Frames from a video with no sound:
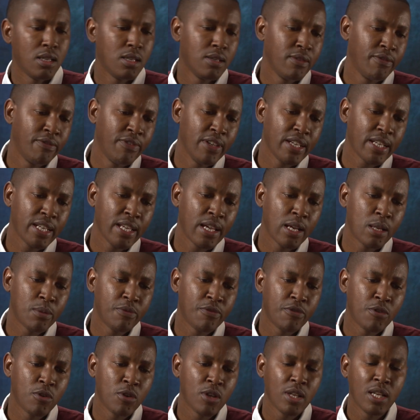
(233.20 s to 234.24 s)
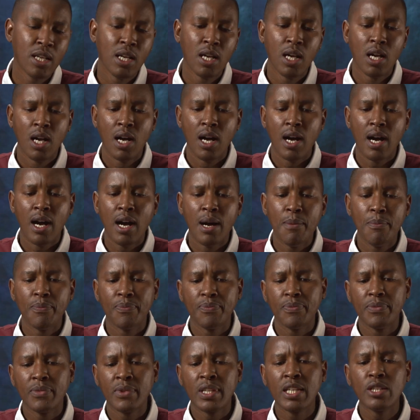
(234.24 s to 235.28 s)
very helpful.
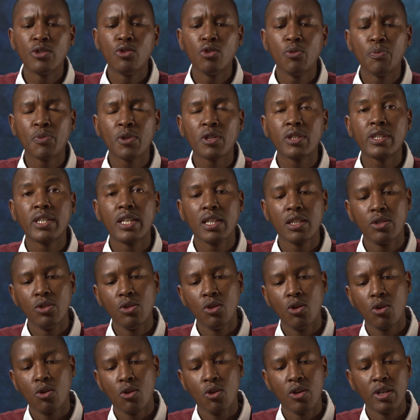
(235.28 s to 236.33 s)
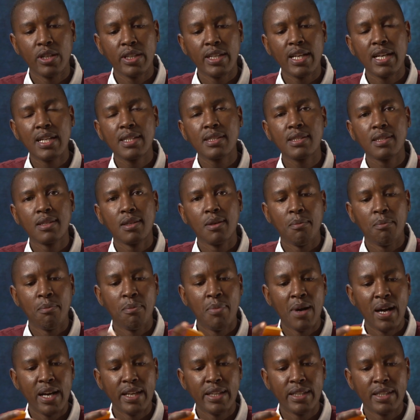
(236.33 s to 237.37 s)
They do protect your contacts,
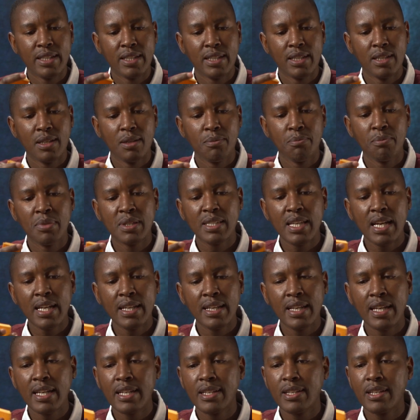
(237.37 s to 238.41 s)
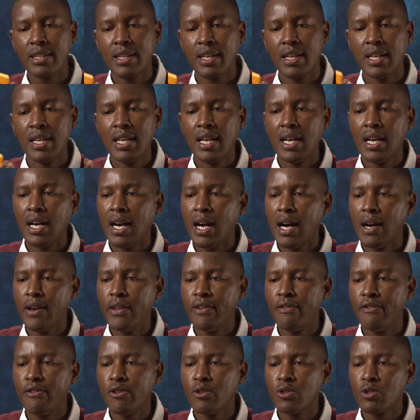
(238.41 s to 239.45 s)
but beside that,
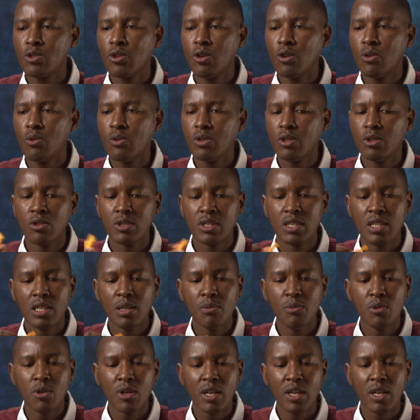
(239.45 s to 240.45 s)
if you talk with your team, you